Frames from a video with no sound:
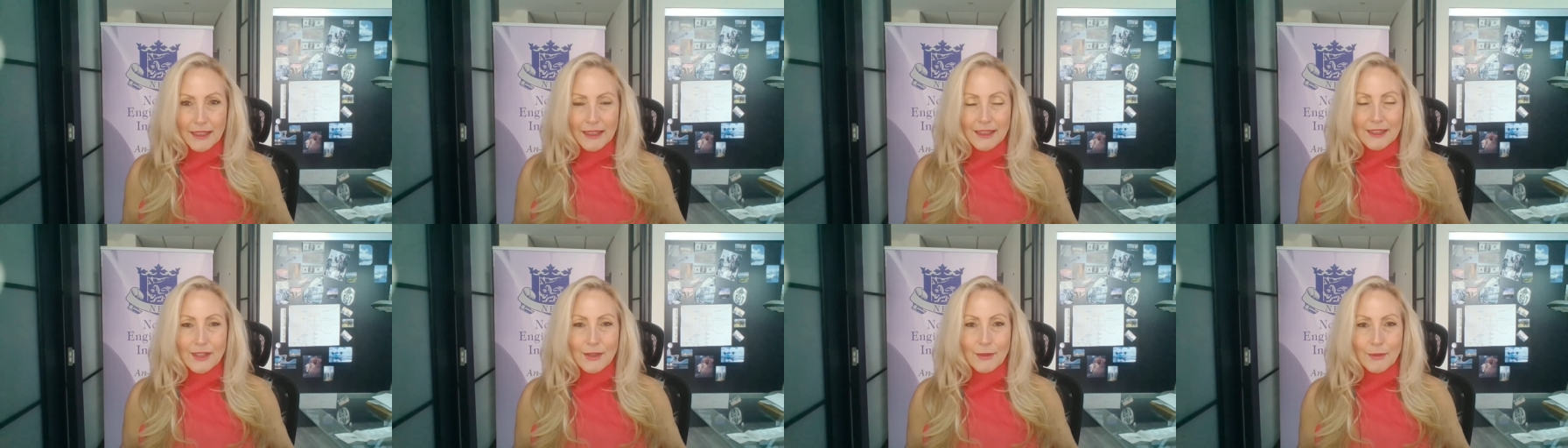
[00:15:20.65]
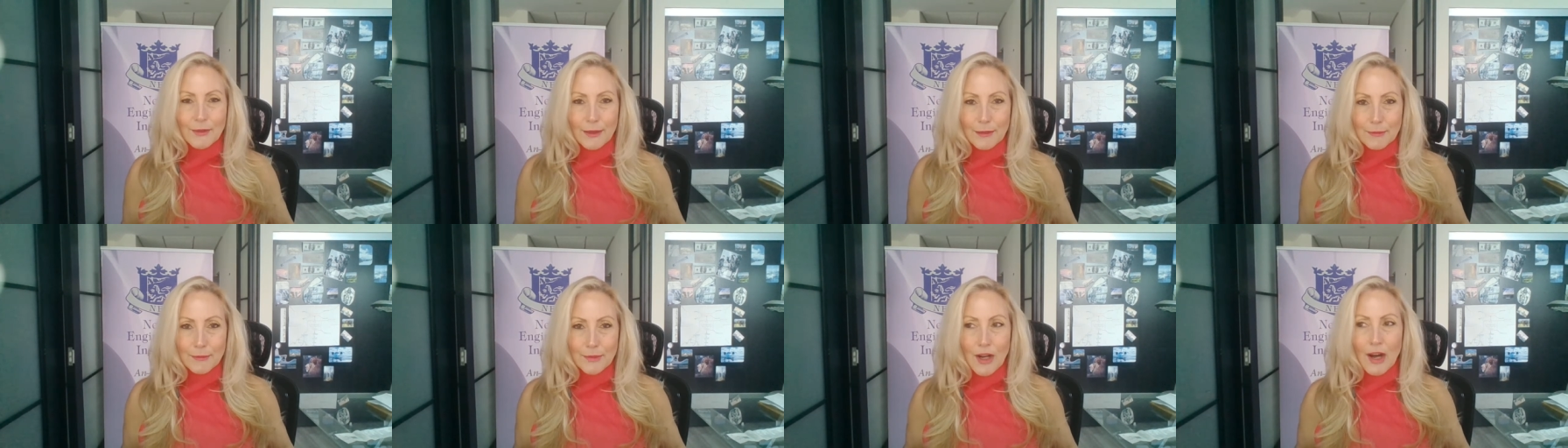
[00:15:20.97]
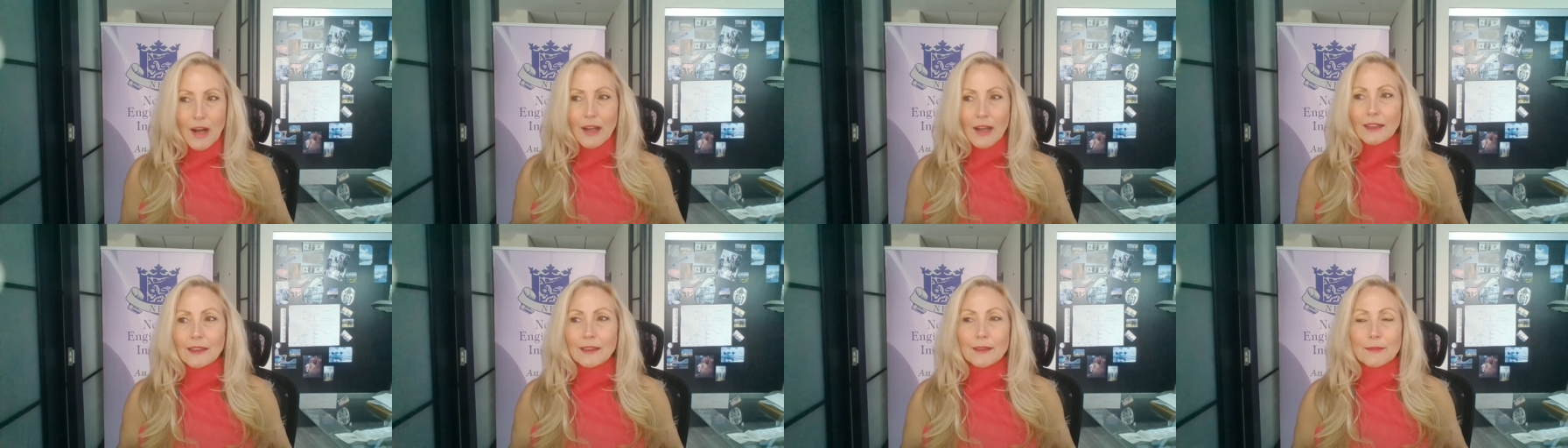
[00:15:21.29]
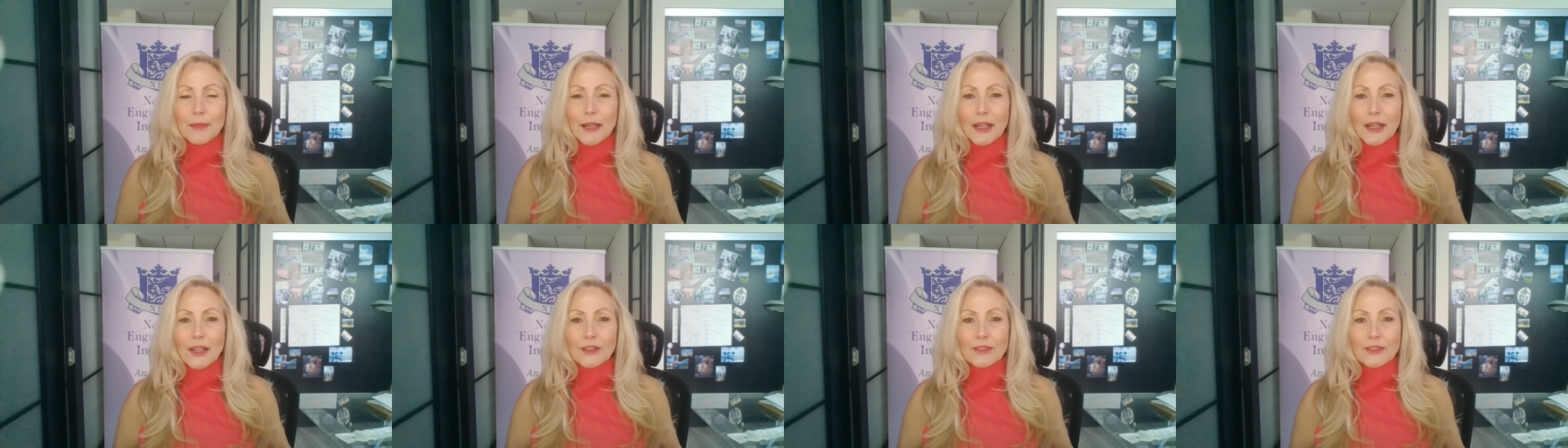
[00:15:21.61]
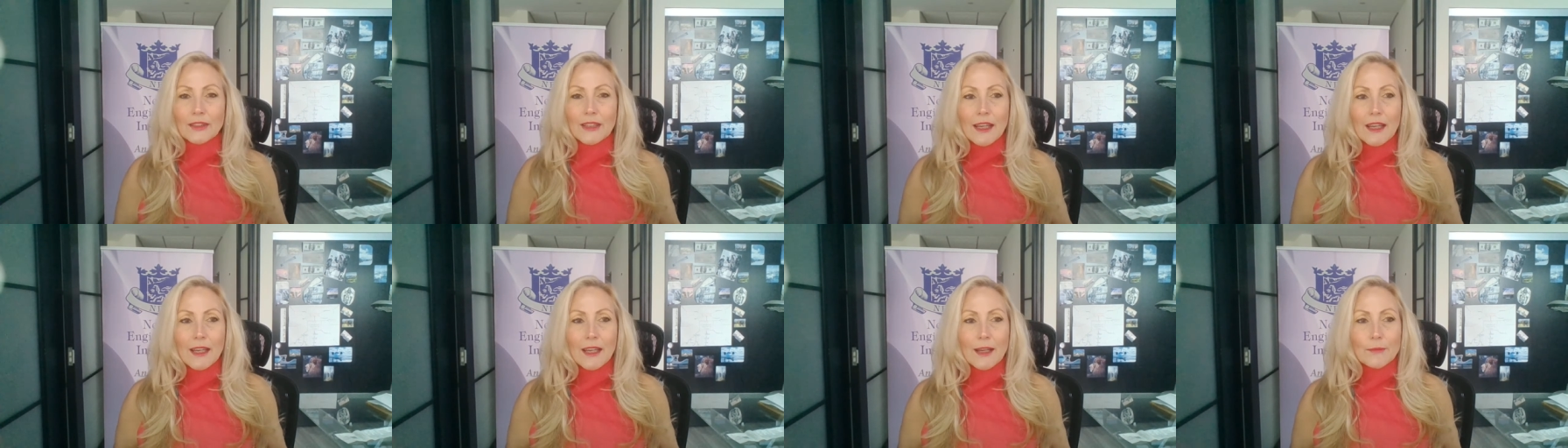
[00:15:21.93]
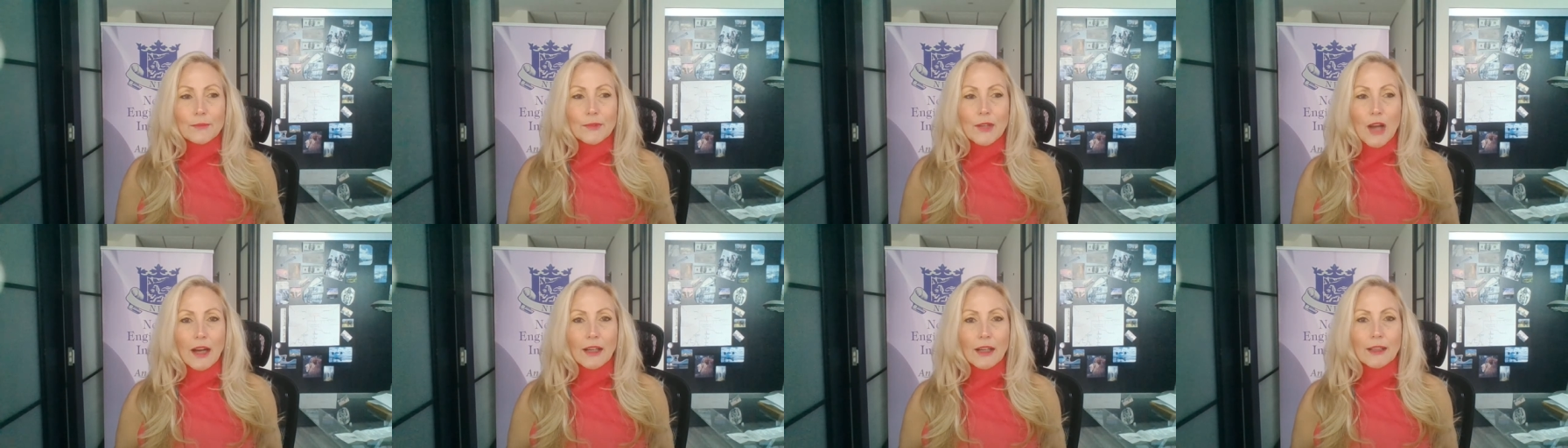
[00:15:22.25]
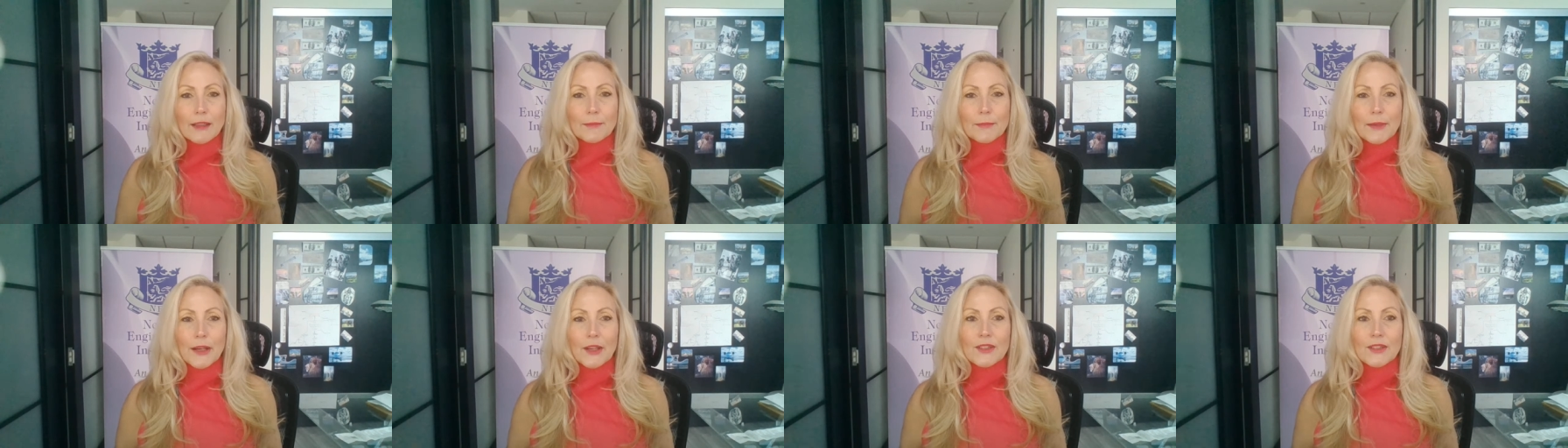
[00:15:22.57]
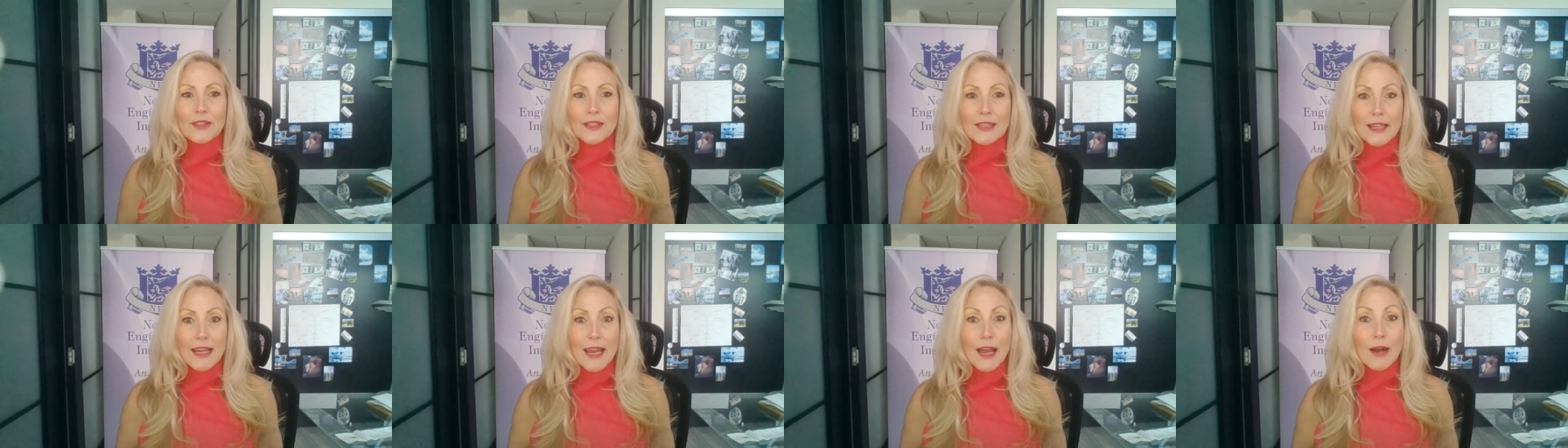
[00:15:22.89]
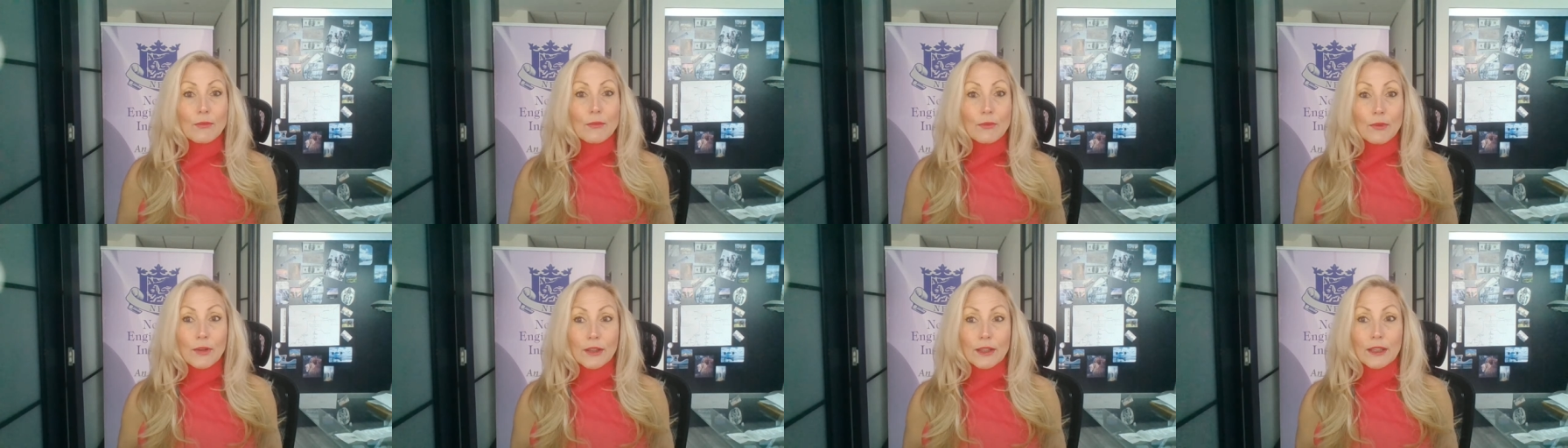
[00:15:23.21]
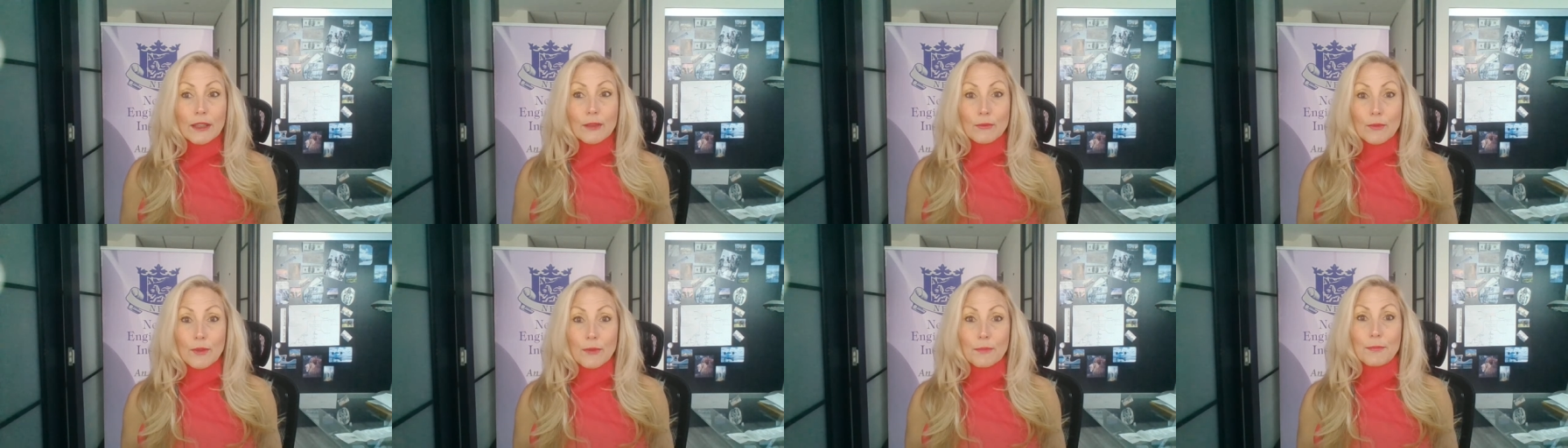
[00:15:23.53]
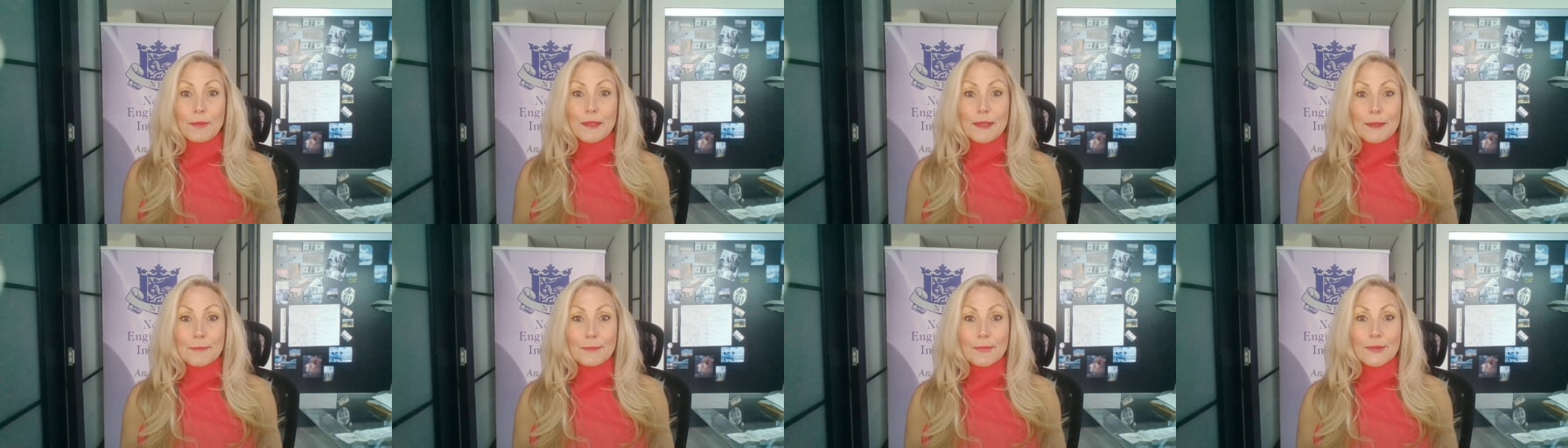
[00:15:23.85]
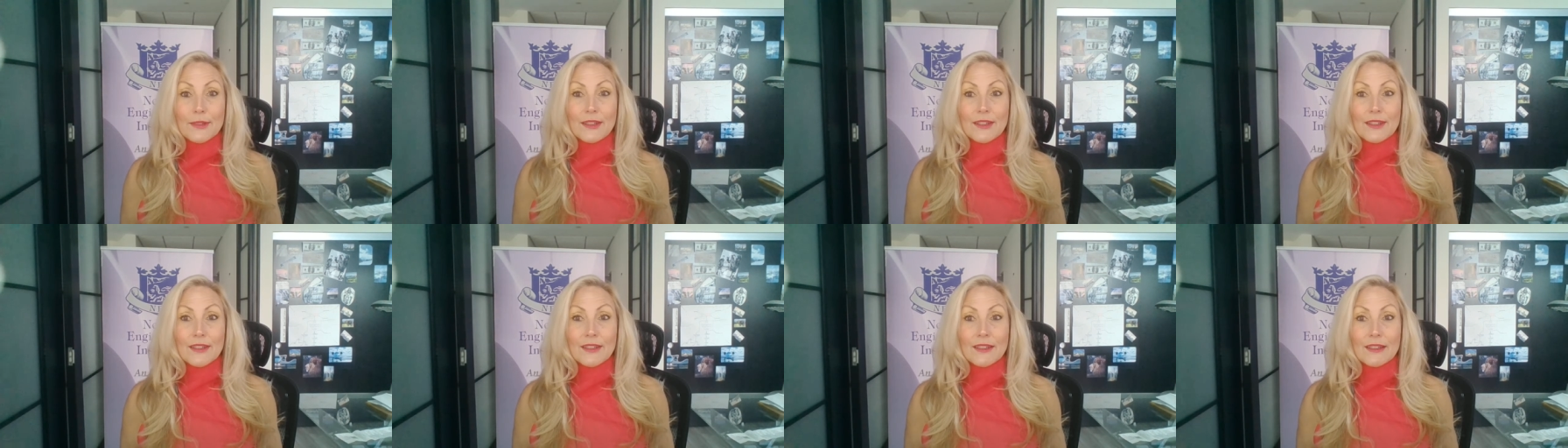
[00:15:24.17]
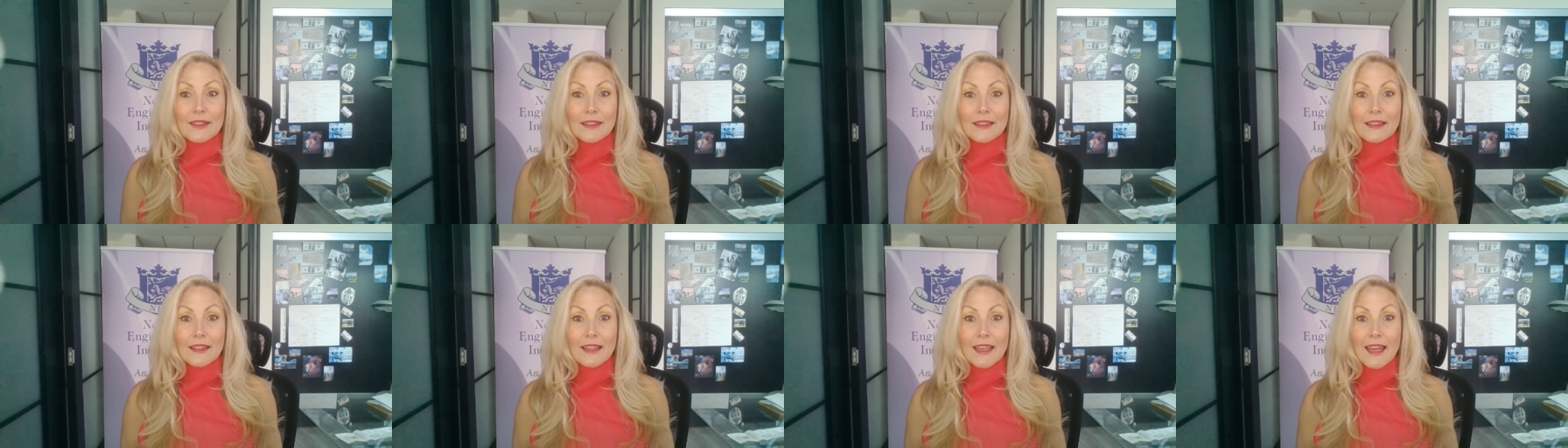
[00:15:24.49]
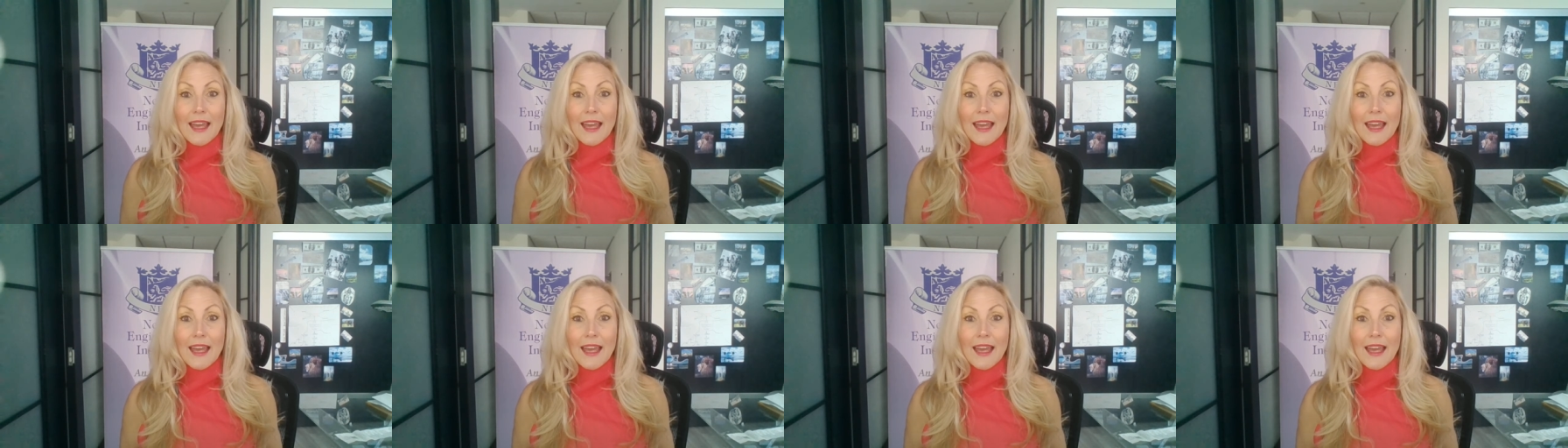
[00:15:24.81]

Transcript: That's not what I'm talking about. I'm talking about networking with people